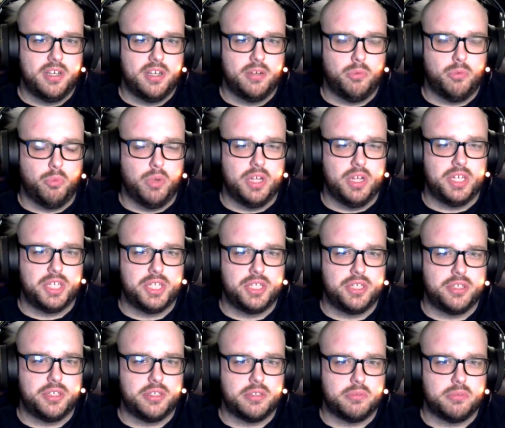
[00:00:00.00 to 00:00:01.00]

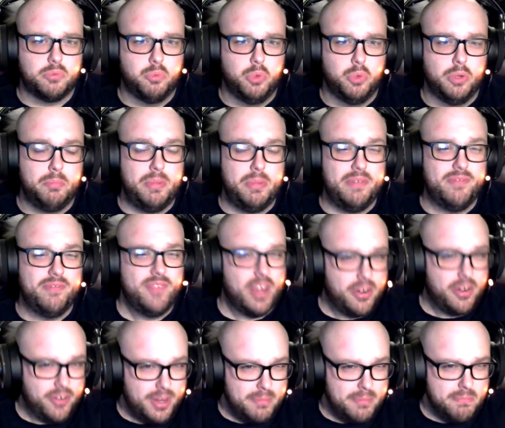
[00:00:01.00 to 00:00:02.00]
which would be
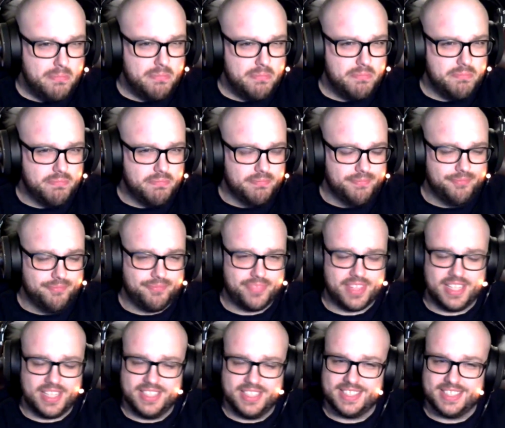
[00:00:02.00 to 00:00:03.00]

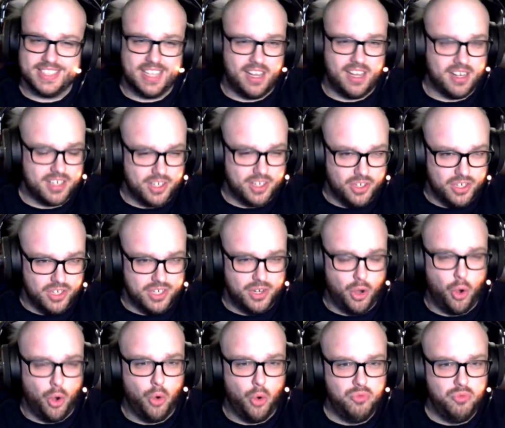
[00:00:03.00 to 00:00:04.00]
it's not good.
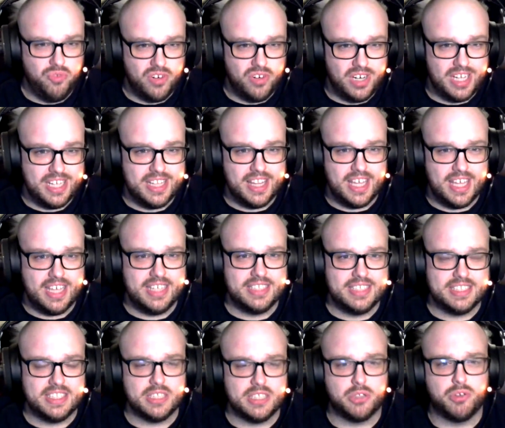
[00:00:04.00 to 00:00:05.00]
Hopefully they
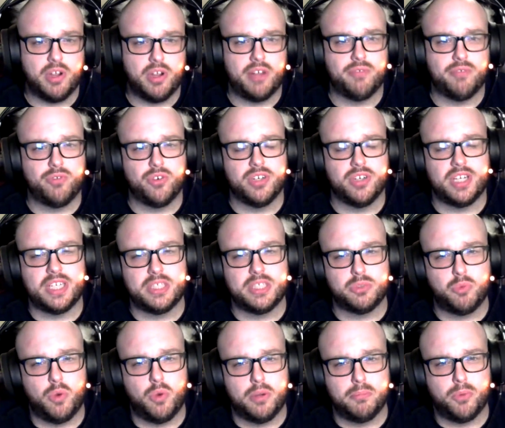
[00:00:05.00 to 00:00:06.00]
stick around for at
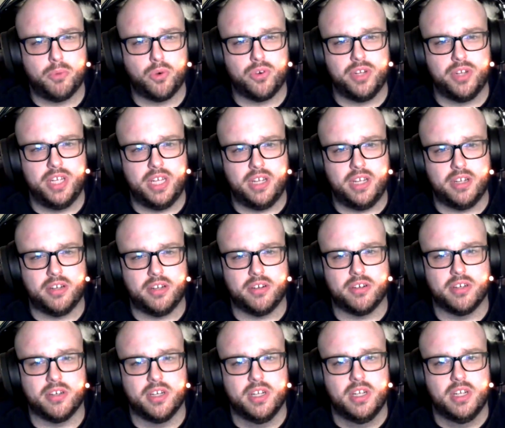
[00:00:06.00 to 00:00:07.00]
least one more
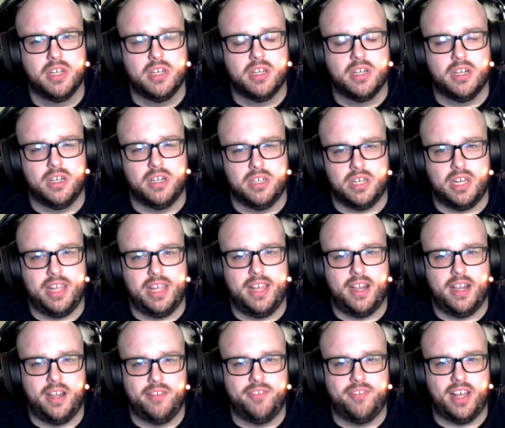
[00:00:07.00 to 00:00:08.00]
year,
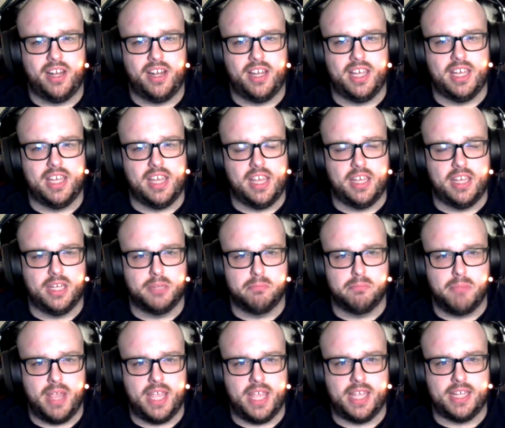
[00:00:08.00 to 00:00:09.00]
Lehigh Valley
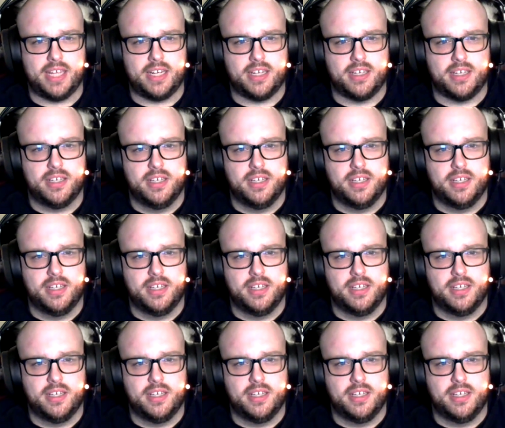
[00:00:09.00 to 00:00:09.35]
and Maine,